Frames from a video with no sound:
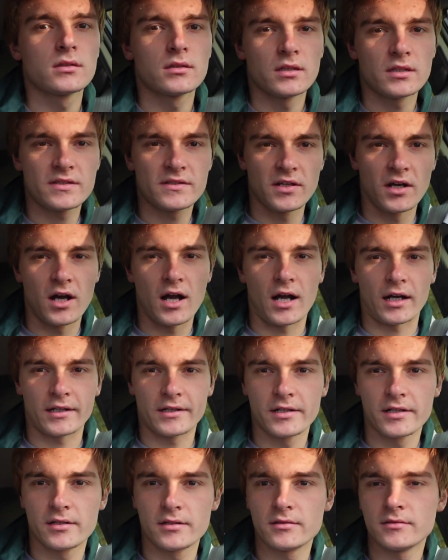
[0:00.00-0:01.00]
Let's talk.
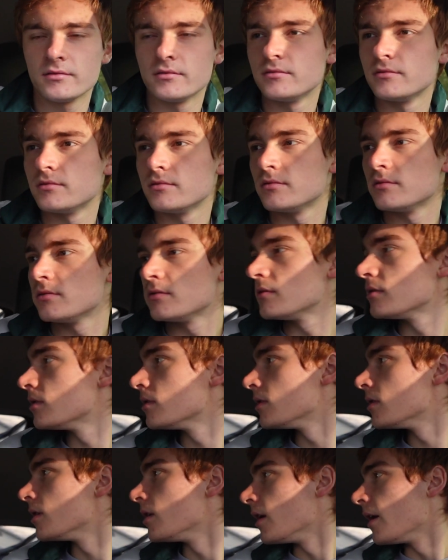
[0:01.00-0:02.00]

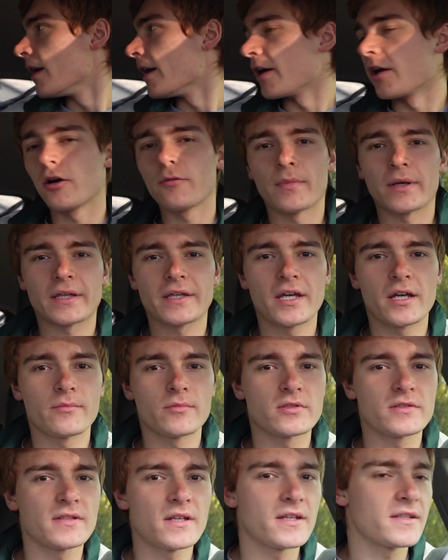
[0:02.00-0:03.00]
I hope my
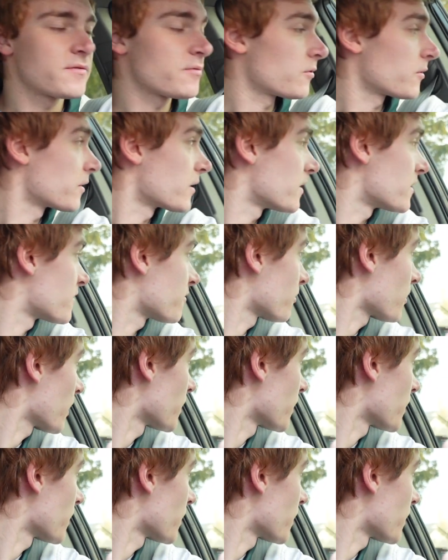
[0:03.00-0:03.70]
camera stays where it is while